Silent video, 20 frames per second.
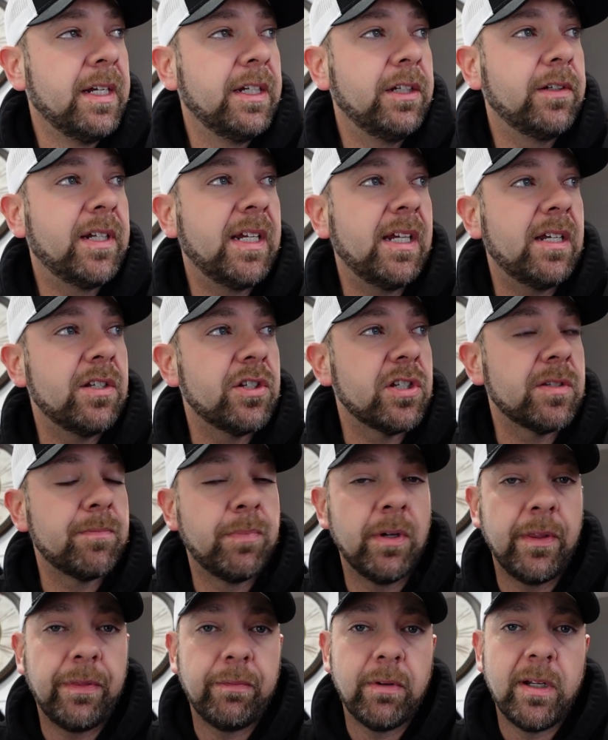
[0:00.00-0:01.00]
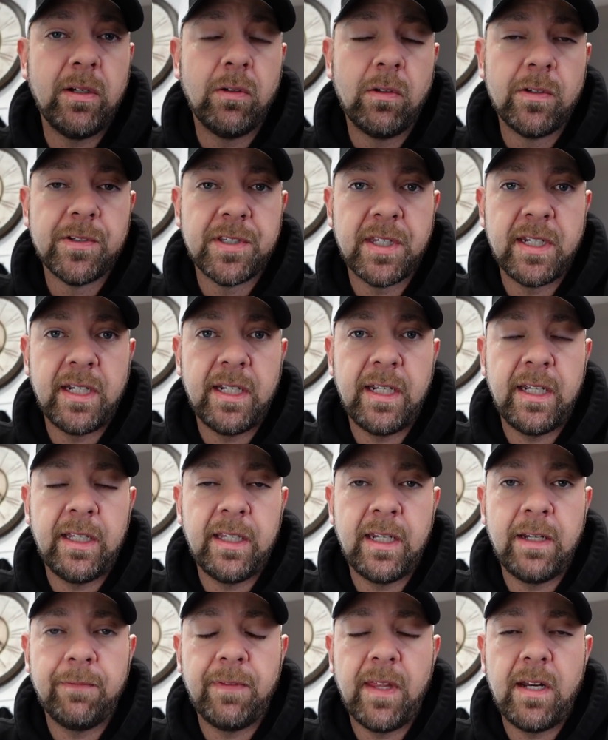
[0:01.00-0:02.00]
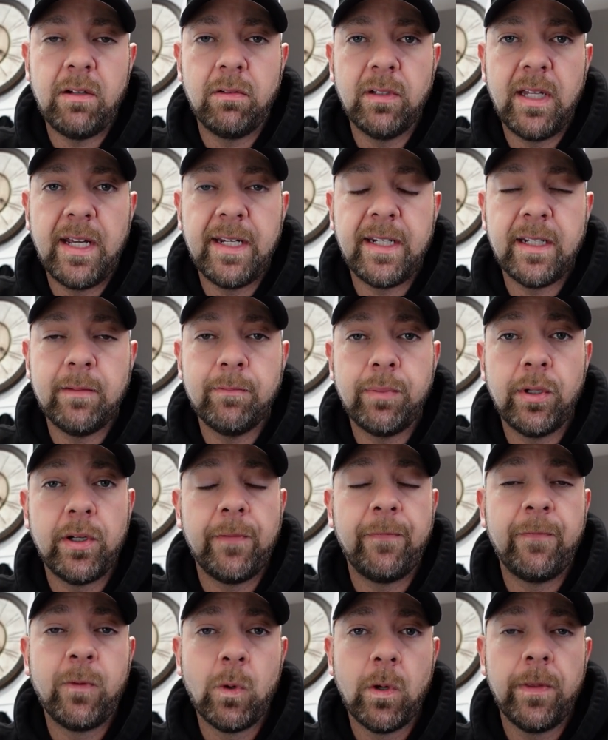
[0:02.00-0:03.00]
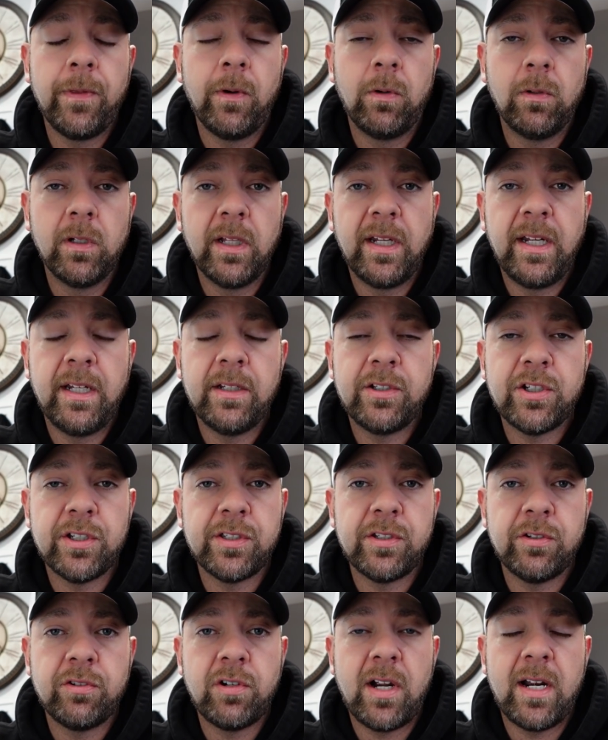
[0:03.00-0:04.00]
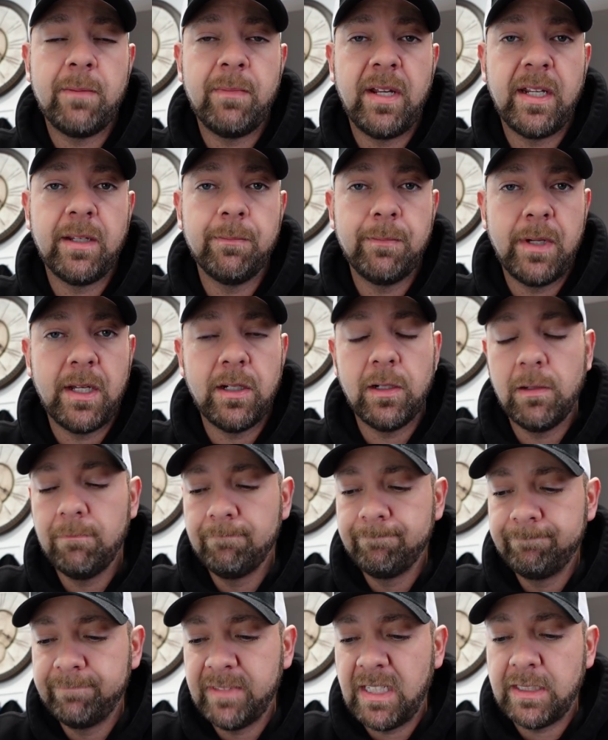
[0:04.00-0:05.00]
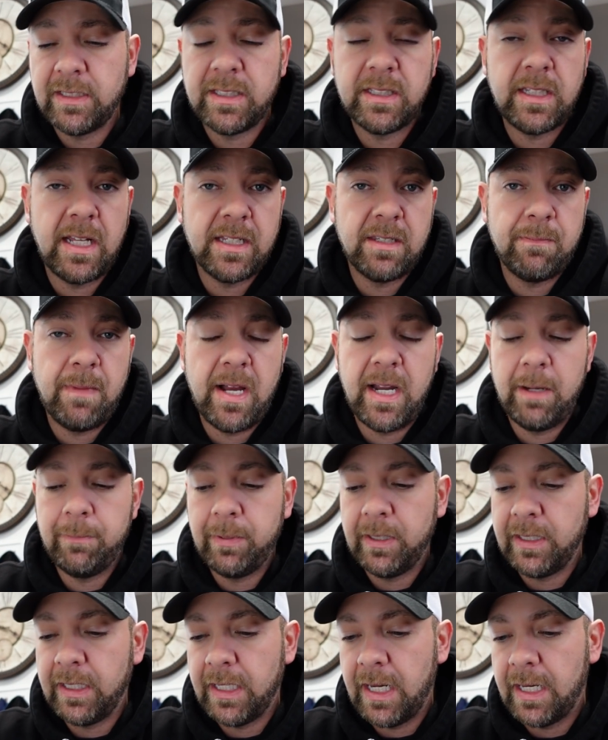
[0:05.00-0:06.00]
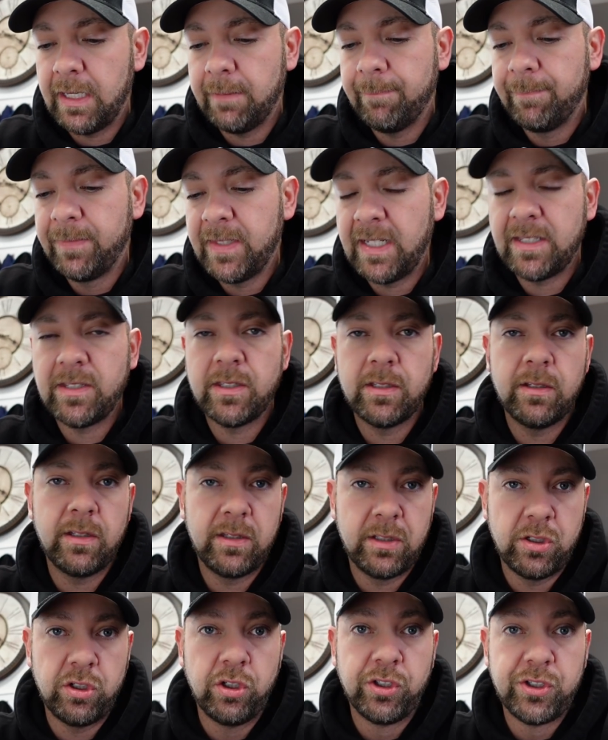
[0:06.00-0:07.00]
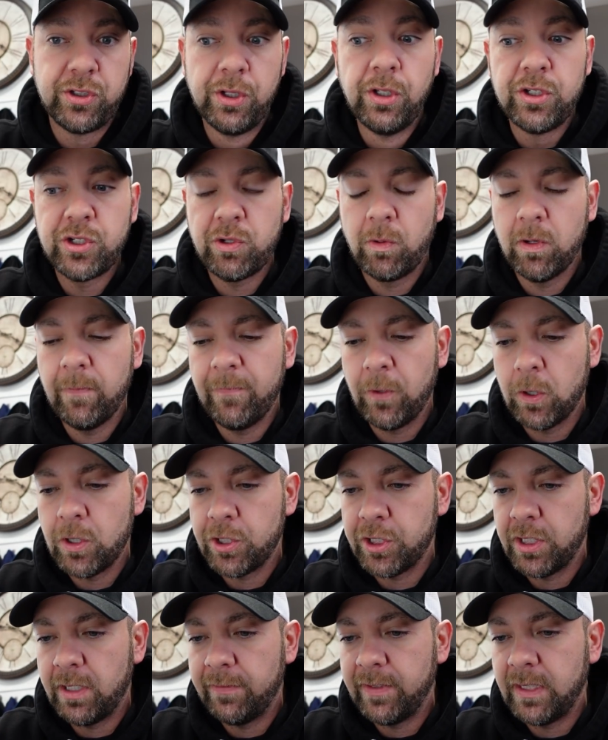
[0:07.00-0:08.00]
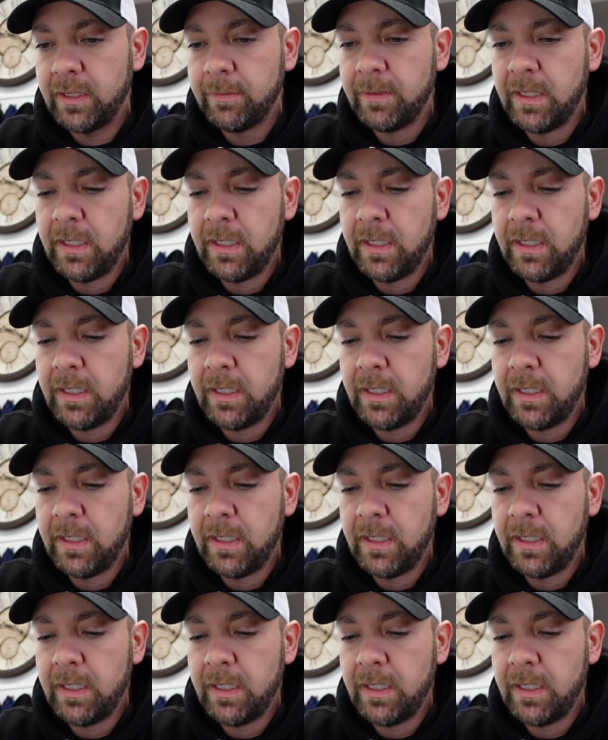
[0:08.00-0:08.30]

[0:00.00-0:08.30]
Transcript: You can't just put three holes in it and then if they don't like it, put a fourth hole in it just to try to make it better. That's that's my opinion on it. That's the, the short version of it.